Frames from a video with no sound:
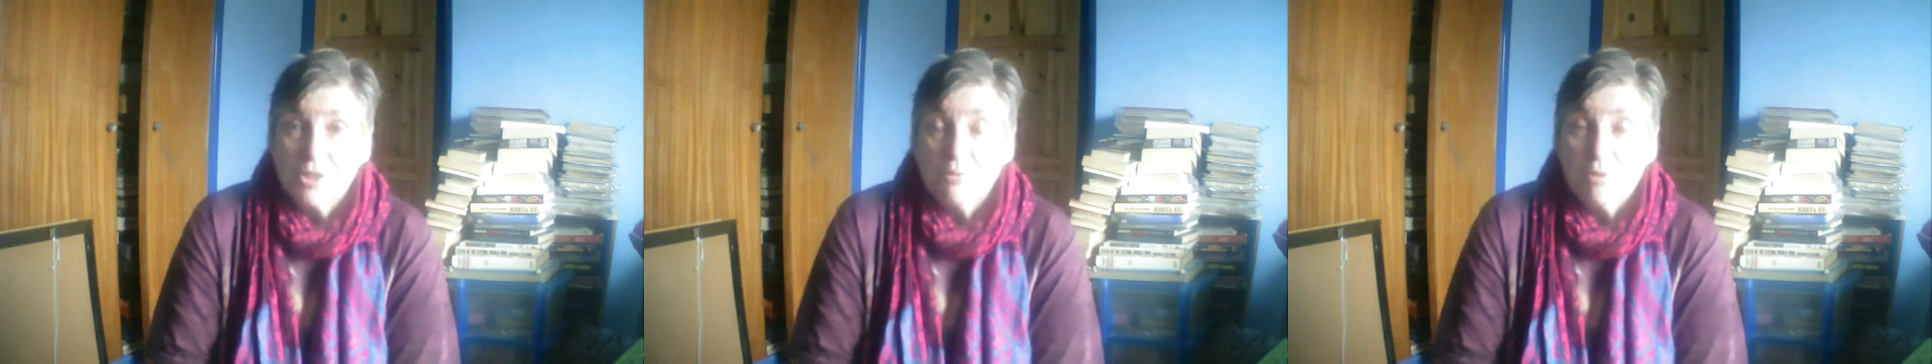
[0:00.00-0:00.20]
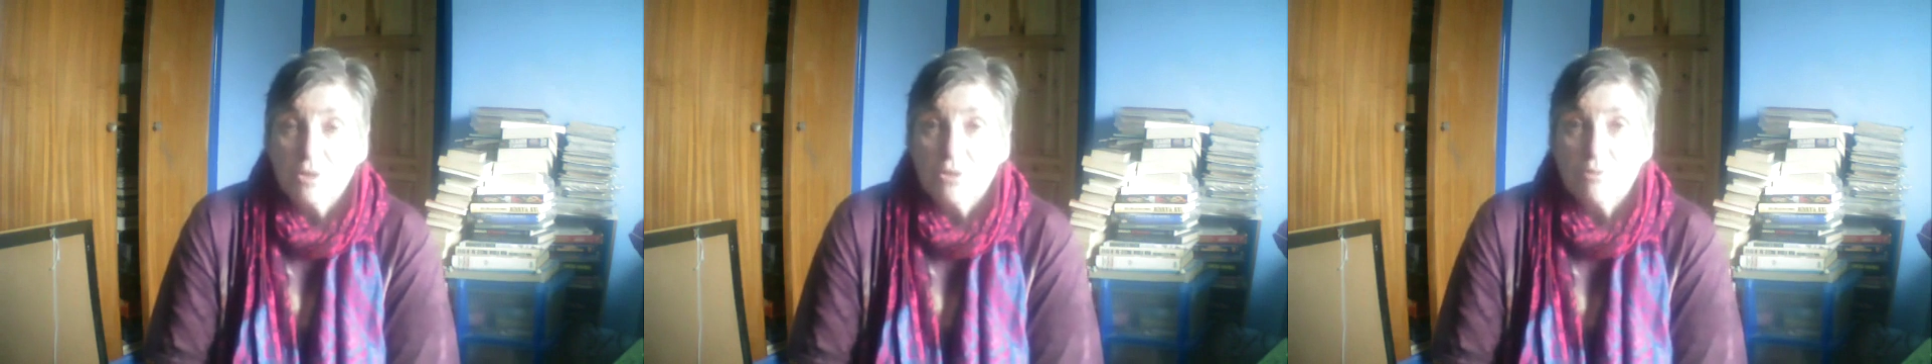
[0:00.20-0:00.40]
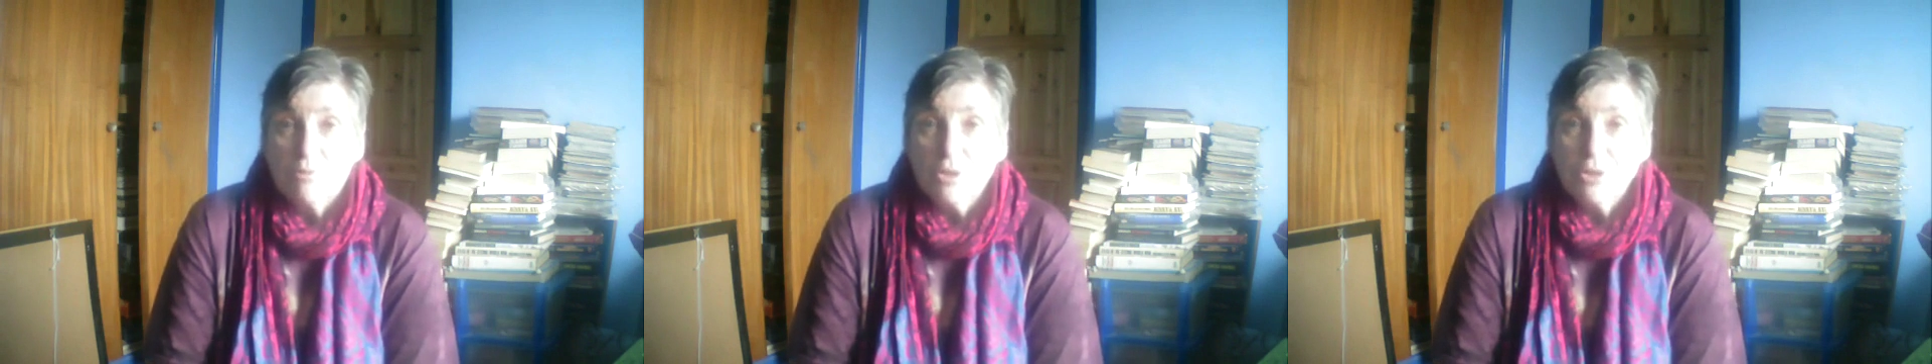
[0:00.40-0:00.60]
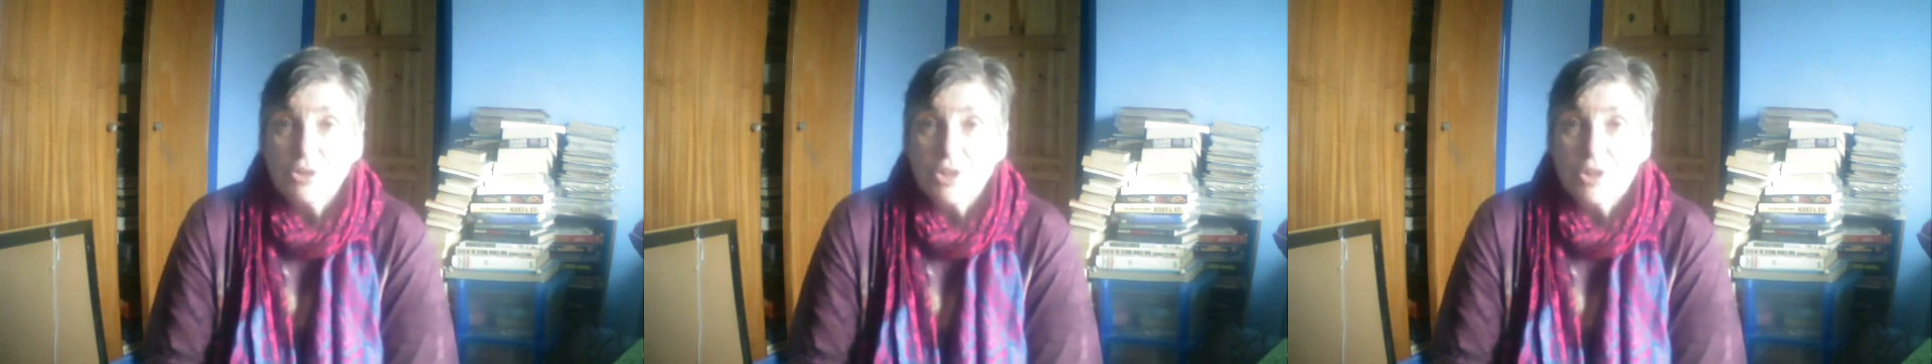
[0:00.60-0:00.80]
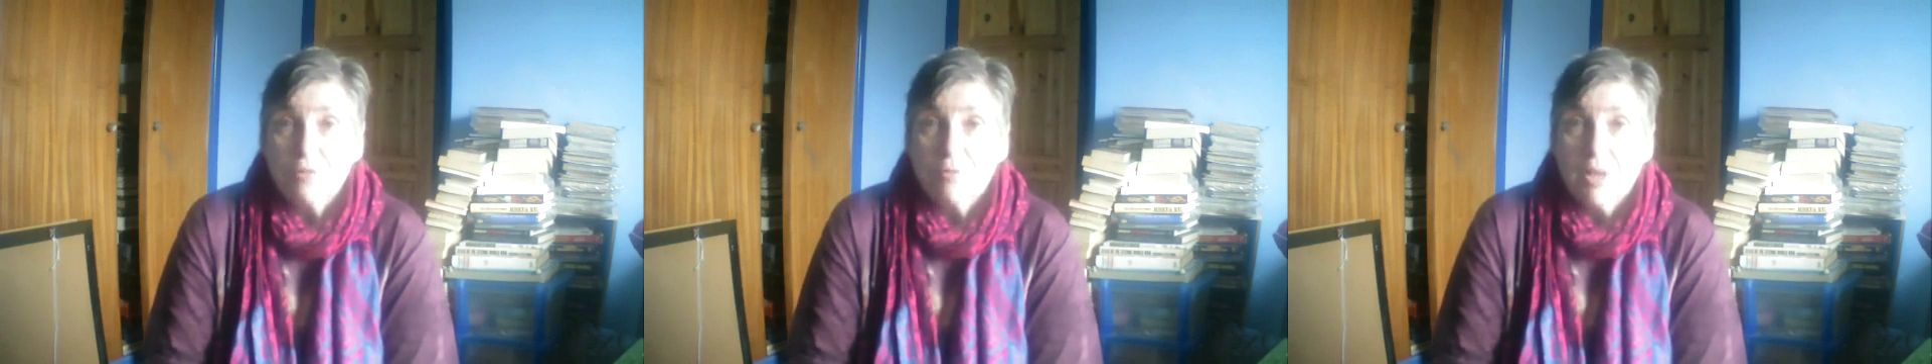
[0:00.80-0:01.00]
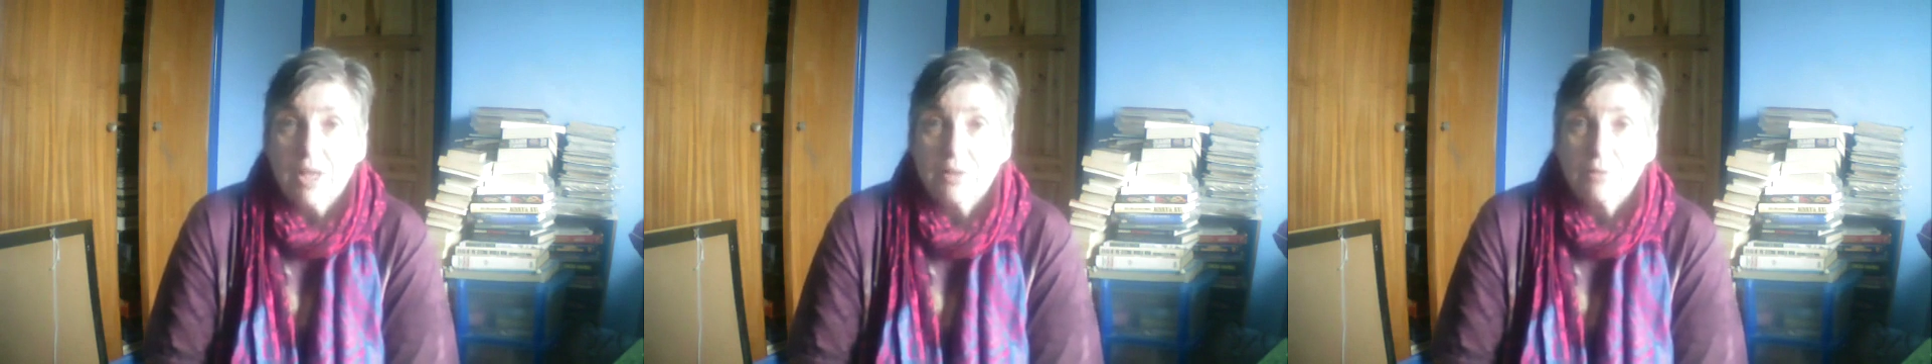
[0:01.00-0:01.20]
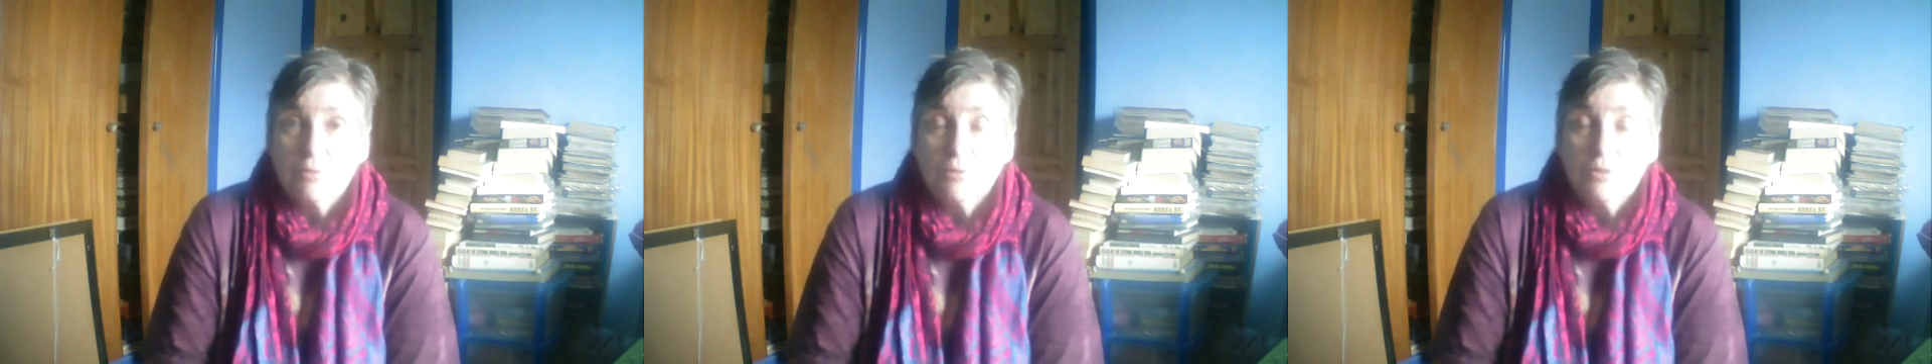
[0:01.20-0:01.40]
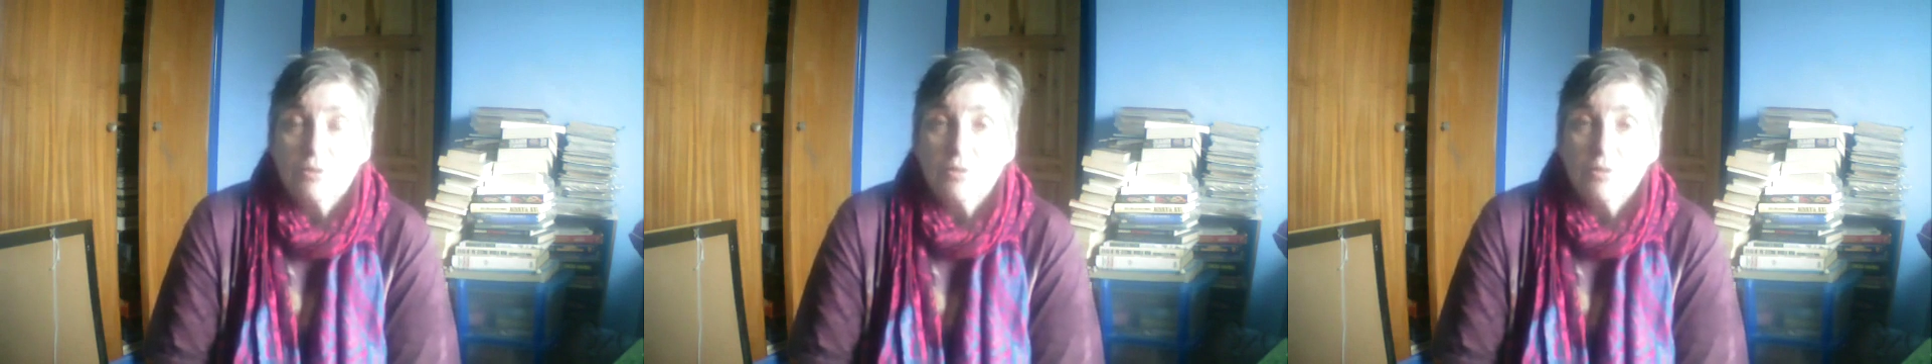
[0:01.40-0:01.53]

when you're rushing around,